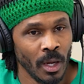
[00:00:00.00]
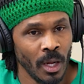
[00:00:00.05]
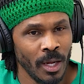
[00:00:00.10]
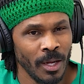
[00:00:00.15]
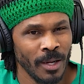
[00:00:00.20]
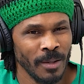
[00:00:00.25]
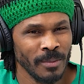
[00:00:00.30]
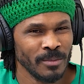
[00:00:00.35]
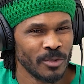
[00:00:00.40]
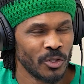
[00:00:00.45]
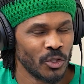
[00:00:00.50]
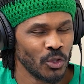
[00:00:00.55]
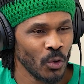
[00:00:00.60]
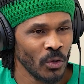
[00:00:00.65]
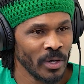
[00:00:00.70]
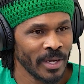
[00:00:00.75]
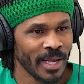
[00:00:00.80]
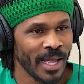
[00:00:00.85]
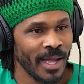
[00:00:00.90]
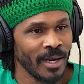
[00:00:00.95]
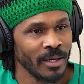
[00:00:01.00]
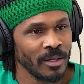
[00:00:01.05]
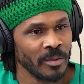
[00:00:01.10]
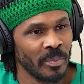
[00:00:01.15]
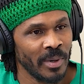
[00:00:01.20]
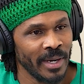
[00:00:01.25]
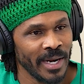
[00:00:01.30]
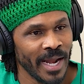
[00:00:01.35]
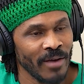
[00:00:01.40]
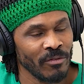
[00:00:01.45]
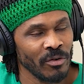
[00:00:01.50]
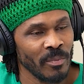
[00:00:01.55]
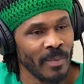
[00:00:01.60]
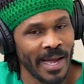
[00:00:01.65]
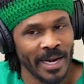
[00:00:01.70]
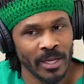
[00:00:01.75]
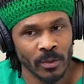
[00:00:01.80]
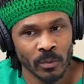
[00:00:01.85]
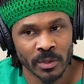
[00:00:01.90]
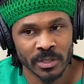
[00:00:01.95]
Um, sort of, kind of, but
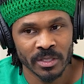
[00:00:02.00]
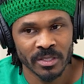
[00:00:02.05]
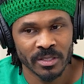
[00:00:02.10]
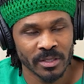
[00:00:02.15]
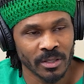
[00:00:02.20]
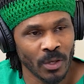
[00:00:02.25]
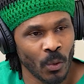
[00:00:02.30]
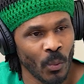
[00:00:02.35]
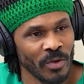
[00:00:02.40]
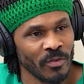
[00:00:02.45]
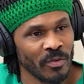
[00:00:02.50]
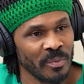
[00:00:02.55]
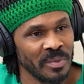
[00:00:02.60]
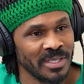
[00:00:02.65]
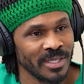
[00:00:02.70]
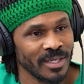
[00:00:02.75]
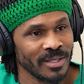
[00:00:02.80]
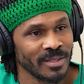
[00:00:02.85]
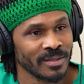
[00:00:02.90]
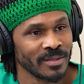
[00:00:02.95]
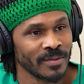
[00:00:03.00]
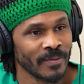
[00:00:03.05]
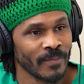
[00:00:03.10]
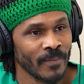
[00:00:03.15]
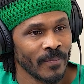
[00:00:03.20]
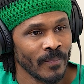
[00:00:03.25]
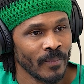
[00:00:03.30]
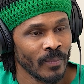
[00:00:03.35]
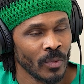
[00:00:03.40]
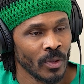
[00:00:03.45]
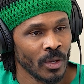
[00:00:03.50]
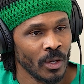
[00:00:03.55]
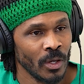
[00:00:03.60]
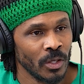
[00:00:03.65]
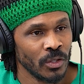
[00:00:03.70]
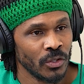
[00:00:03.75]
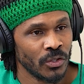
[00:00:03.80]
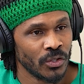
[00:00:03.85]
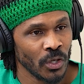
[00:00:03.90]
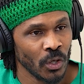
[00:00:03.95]
everybody was away from each other. Right.
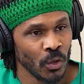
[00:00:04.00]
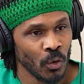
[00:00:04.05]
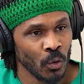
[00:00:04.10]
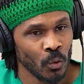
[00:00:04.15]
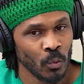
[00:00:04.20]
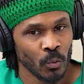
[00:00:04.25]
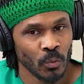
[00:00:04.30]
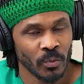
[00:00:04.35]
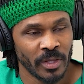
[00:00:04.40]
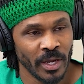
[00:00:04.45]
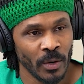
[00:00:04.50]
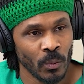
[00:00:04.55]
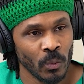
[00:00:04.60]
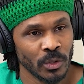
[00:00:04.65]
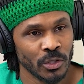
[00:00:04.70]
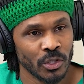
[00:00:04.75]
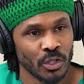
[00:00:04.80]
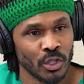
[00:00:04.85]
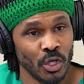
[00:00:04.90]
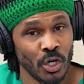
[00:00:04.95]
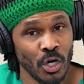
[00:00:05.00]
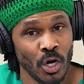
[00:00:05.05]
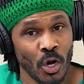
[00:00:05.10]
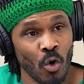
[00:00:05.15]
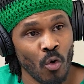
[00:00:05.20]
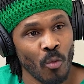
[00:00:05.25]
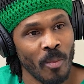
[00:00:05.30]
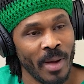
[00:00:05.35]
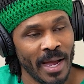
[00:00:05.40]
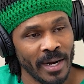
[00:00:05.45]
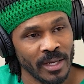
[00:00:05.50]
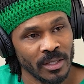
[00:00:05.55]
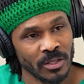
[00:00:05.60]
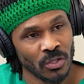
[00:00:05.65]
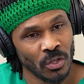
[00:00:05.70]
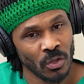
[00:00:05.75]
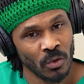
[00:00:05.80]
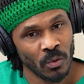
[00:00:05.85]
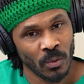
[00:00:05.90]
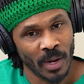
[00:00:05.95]
So yeah. there was nobody.
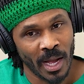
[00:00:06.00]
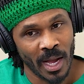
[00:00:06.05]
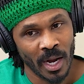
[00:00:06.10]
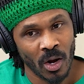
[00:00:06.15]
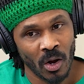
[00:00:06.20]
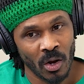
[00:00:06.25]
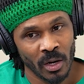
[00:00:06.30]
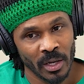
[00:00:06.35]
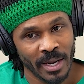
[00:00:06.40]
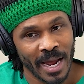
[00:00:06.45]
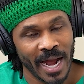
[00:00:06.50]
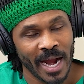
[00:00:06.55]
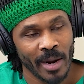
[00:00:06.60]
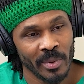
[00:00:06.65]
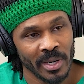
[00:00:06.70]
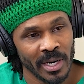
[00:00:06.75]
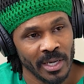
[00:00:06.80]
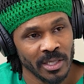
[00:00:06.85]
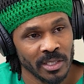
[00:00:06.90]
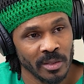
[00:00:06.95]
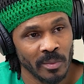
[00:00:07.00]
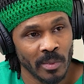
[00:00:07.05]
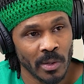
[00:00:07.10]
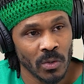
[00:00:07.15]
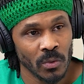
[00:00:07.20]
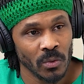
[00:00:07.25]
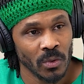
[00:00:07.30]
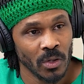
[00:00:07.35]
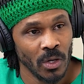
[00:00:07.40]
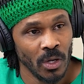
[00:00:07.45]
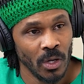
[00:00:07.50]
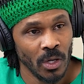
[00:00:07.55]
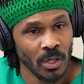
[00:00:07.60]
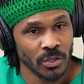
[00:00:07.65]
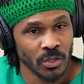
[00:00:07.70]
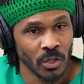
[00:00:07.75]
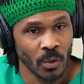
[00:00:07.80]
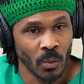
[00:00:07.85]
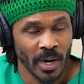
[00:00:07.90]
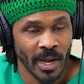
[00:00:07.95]
So I call it hibernation mode.
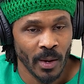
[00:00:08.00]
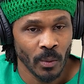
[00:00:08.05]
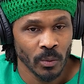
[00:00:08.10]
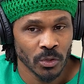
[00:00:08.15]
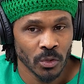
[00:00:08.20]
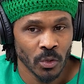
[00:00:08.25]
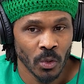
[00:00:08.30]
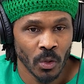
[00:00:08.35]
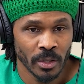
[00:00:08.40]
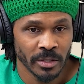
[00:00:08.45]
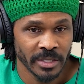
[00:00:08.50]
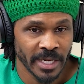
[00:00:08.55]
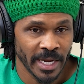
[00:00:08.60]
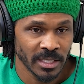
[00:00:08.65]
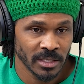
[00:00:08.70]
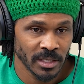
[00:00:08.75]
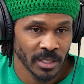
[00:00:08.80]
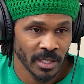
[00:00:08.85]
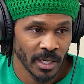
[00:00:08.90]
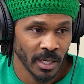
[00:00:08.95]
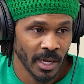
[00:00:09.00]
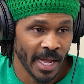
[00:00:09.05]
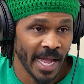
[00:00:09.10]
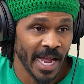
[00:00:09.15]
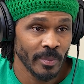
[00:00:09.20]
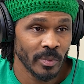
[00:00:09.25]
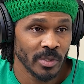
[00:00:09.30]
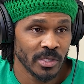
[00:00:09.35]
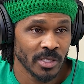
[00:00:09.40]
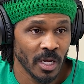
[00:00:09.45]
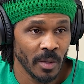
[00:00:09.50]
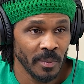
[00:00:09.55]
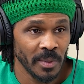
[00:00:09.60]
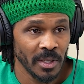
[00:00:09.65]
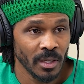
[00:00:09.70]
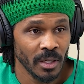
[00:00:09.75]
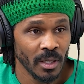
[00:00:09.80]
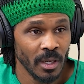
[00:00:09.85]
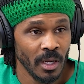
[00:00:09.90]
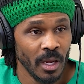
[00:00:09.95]
So what I was doing is actually a uh,
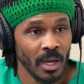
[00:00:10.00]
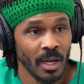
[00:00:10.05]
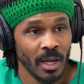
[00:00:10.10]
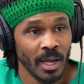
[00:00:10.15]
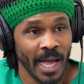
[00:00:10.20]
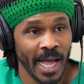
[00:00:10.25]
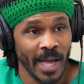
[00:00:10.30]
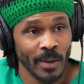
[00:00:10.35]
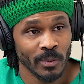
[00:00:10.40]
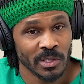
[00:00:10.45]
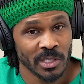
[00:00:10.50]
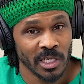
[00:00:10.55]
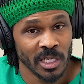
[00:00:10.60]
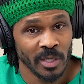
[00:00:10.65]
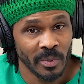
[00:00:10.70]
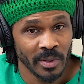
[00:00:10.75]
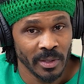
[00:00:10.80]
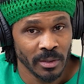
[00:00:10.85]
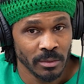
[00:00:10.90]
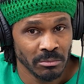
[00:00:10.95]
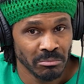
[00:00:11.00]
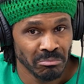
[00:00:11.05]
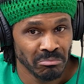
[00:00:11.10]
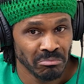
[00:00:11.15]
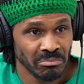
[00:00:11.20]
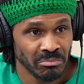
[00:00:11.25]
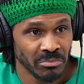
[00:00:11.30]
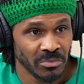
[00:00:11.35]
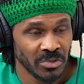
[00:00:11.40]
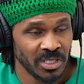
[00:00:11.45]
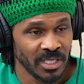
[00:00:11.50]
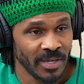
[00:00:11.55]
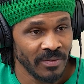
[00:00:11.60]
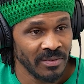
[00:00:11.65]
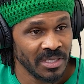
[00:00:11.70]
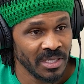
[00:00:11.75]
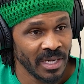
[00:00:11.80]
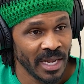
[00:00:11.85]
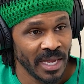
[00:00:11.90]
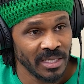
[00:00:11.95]
hypersomnia. I was sleeping
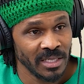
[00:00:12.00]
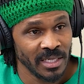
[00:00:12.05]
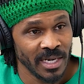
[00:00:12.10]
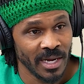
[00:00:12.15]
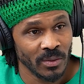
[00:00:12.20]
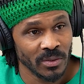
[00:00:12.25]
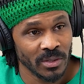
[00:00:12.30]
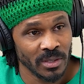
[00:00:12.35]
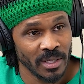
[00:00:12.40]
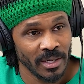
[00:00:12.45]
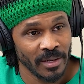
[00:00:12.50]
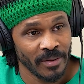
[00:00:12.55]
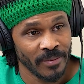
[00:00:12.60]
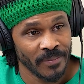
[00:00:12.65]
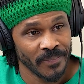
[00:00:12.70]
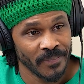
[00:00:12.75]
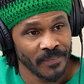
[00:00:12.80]
17, 18 hours a day.